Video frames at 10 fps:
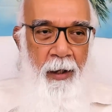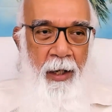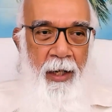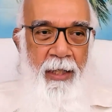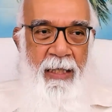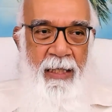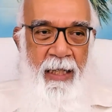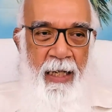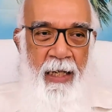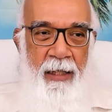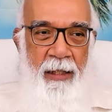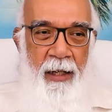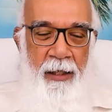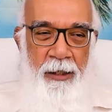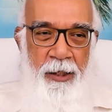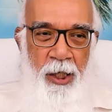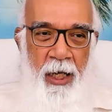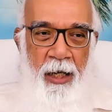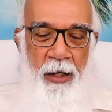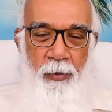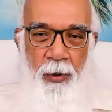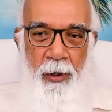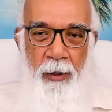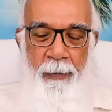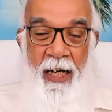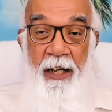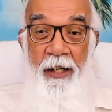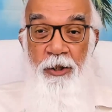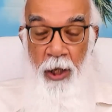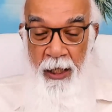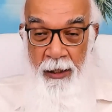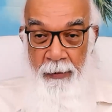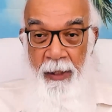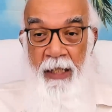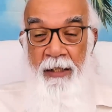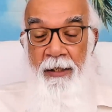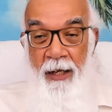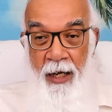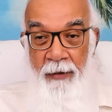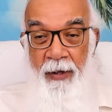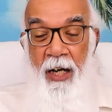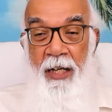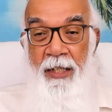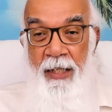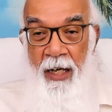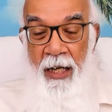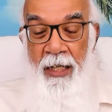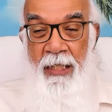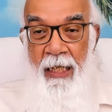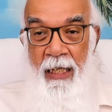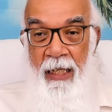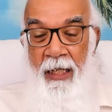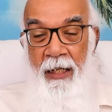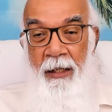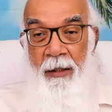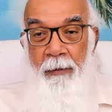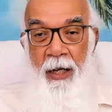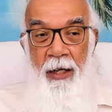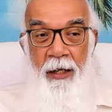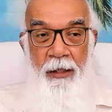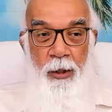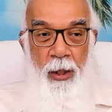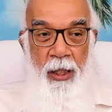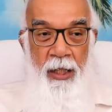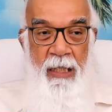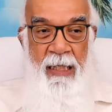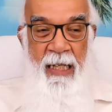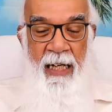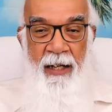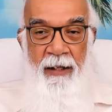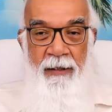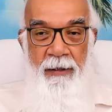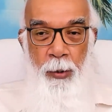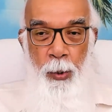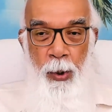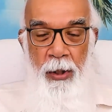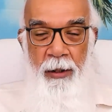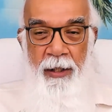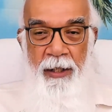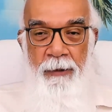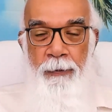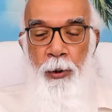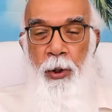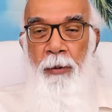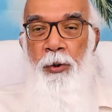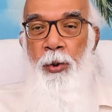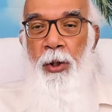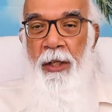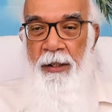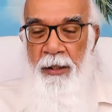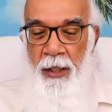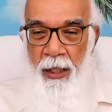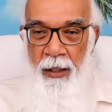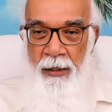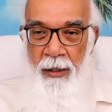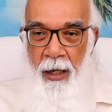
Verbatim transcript: I see the entire world. My intellect means, when I say I see, my intellect sees the world is full of dualities,